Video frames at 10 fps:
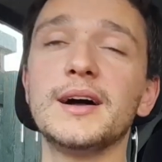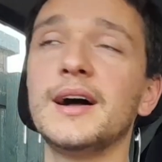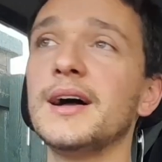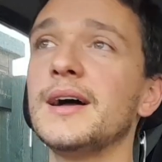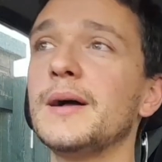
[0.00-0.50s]

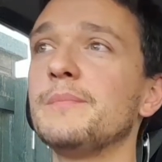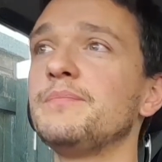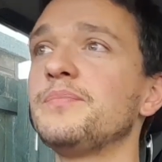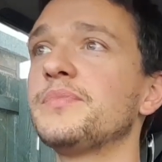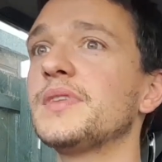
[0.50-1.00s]

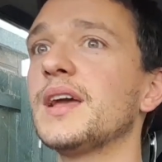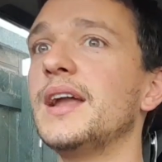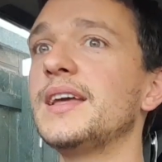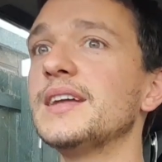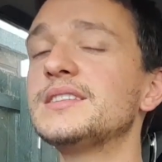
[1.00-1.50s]
And
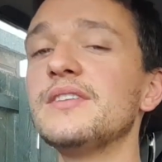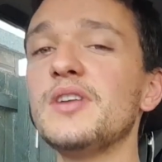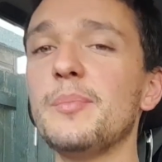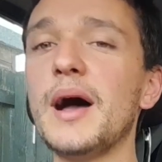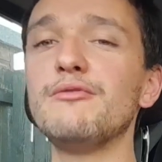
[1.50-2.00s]
it gets given
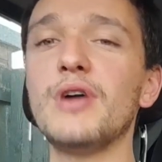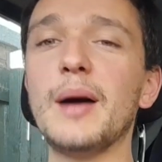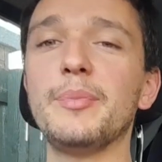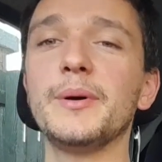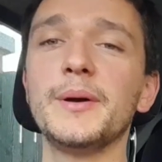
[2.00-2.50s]
a bad
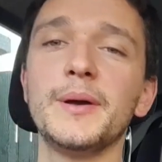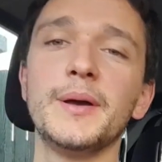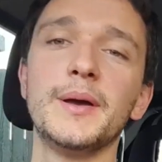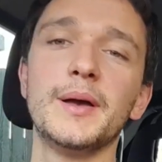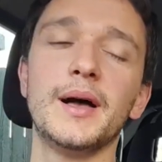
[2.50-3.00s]
rap
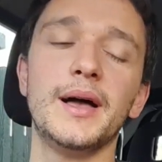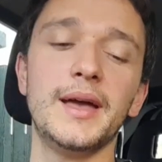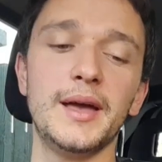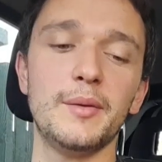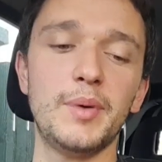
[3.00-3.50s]

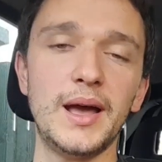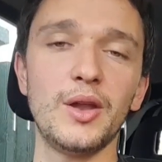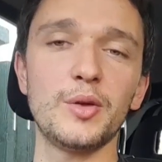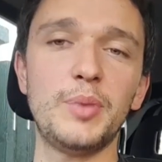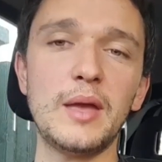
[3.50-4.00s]
by a
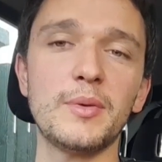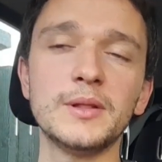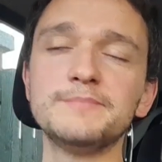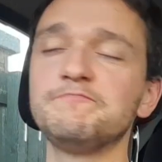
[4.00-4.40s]
lot of people.